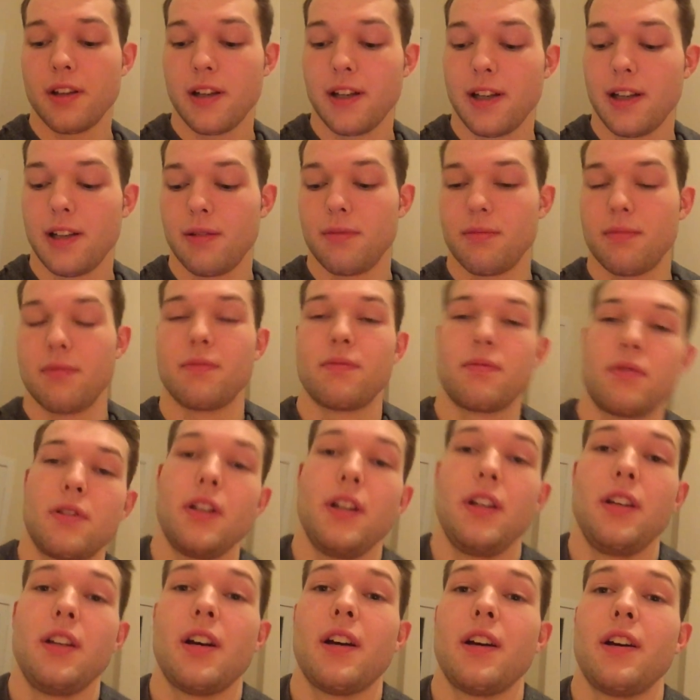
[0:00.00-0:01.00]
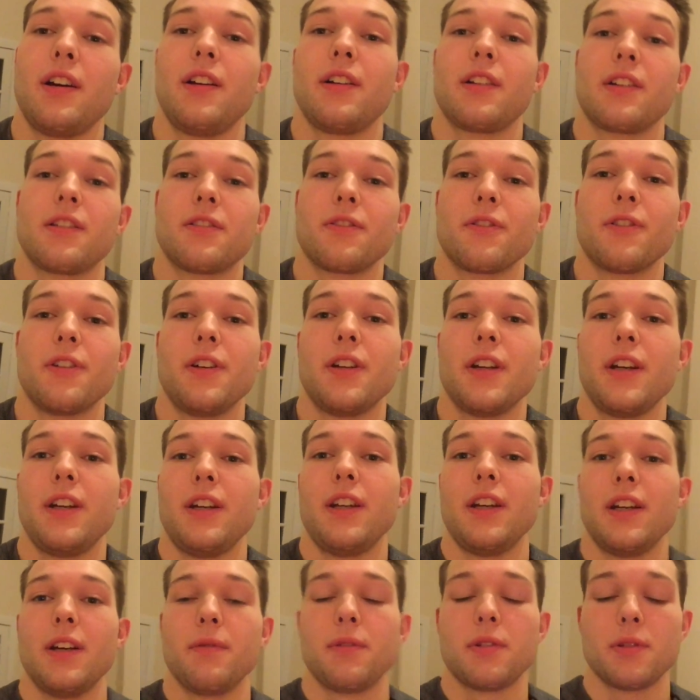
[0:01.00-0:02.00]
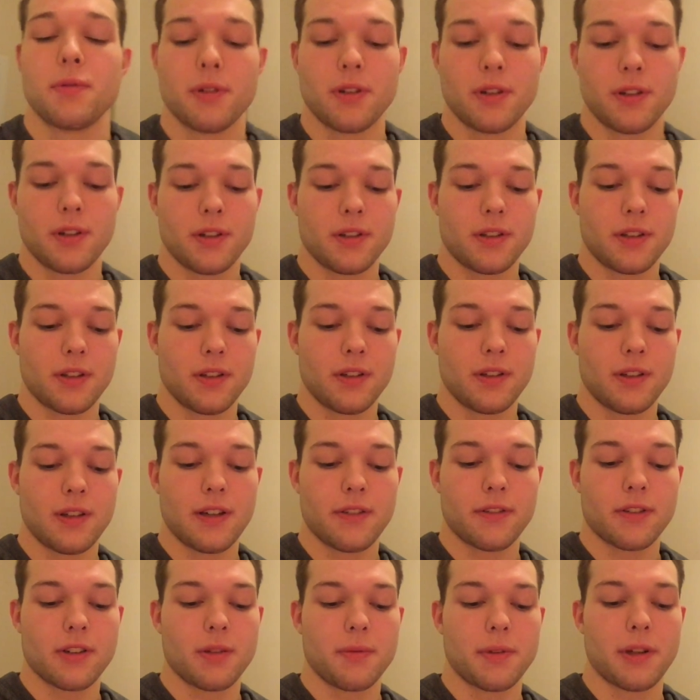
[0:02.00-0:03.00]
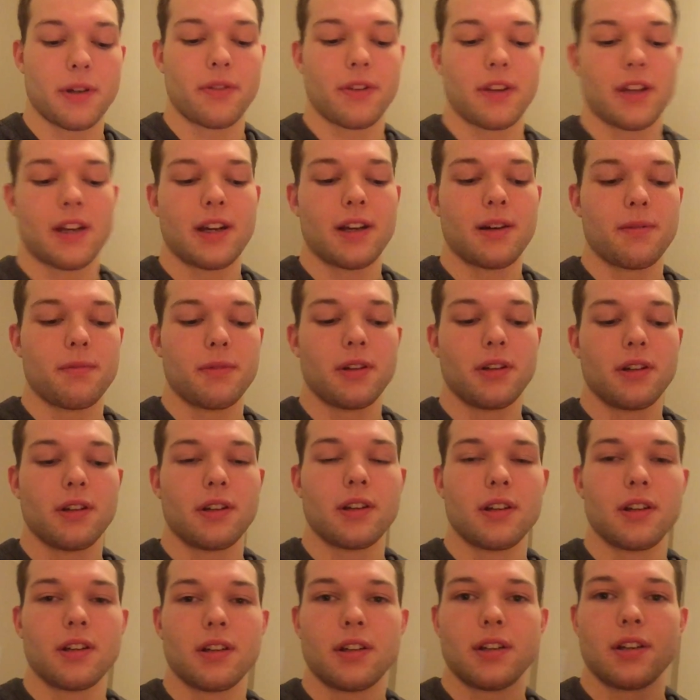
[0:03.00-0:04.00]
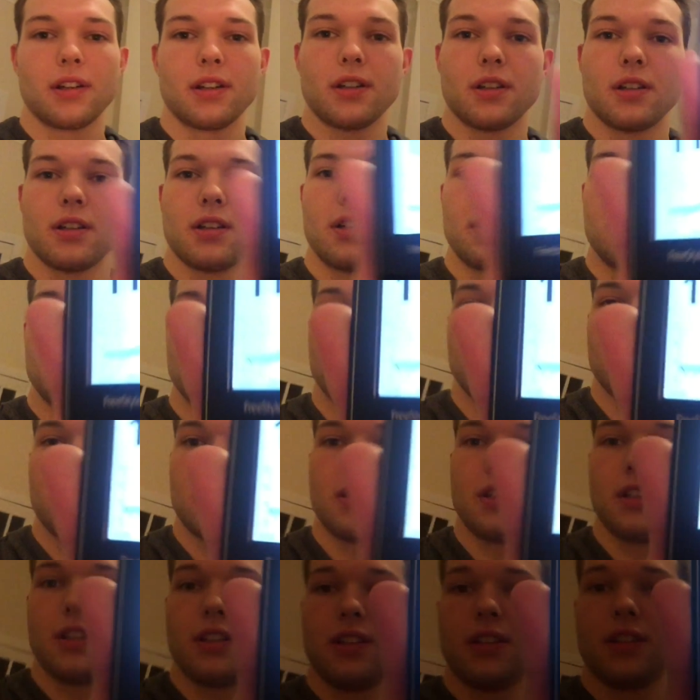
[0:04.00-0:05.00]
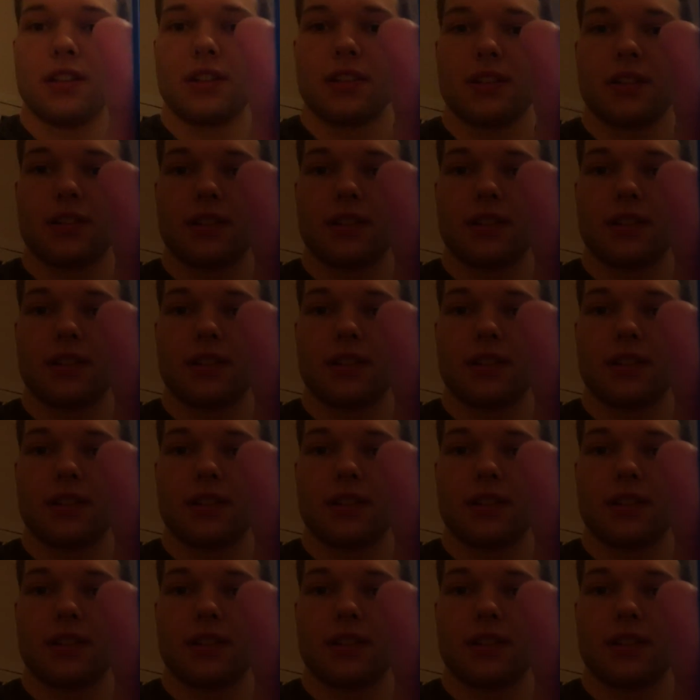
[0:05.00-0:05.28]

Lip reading: I am pretty tired because I've got 9 AM tomorrow, so I've got a bit for that, but as you can see,